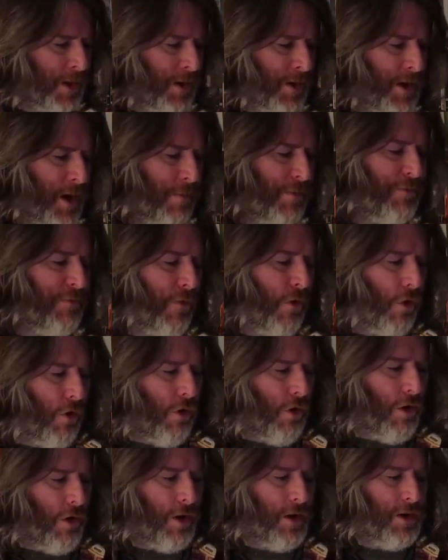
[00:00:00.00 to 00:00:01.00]
Number
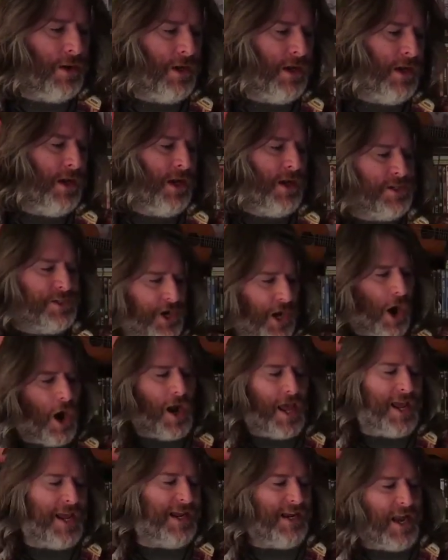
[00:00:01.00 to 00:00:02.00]
4,
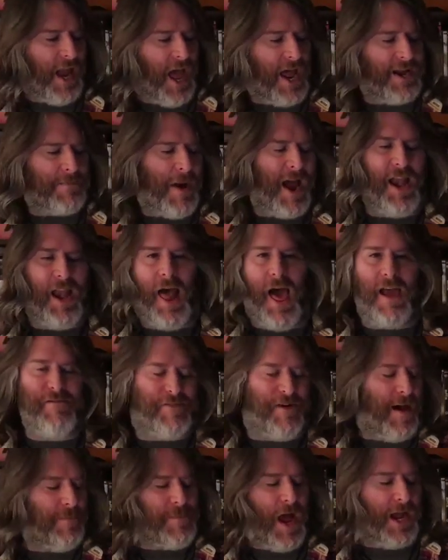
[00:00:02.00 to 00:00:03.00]
darling, light of my
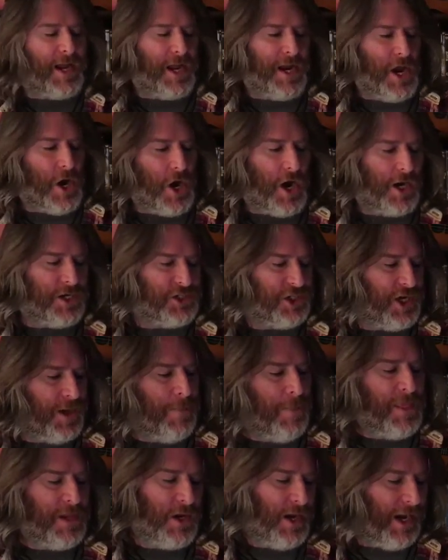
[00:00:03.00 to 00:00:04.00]
life, I'm not gonna hurt you.
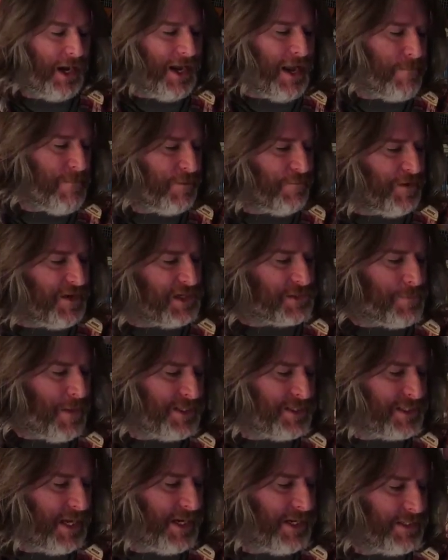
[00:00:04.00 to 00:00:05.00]
You didn't let me finish my
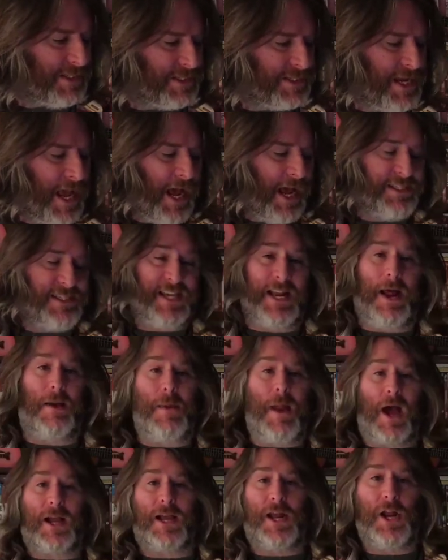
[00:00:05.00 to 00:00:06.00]
sentence. I said I'm
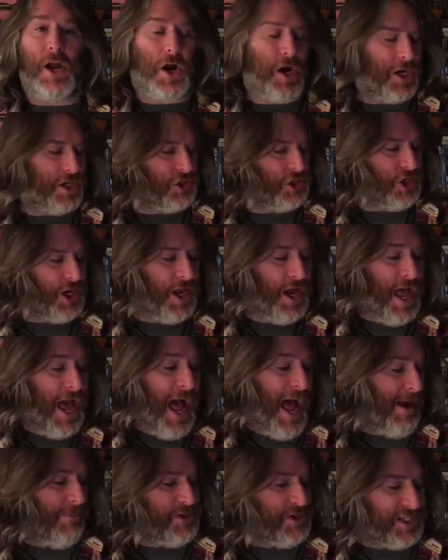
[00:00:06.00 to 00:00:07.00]
not gonna hurt you.
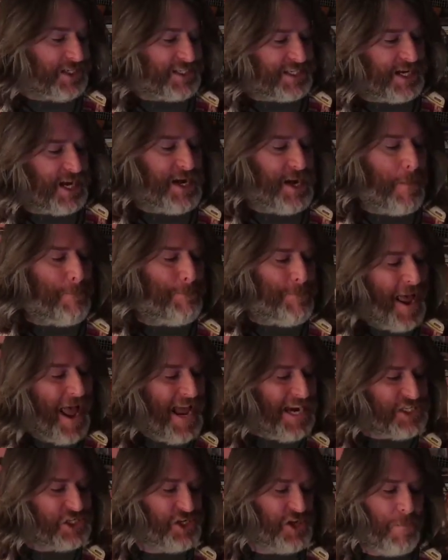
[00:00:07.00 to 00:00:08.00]
I'm just gonna
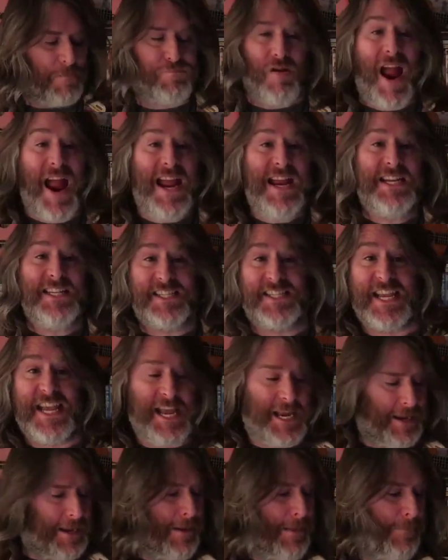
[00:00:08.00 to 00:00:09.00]
bash your brains in.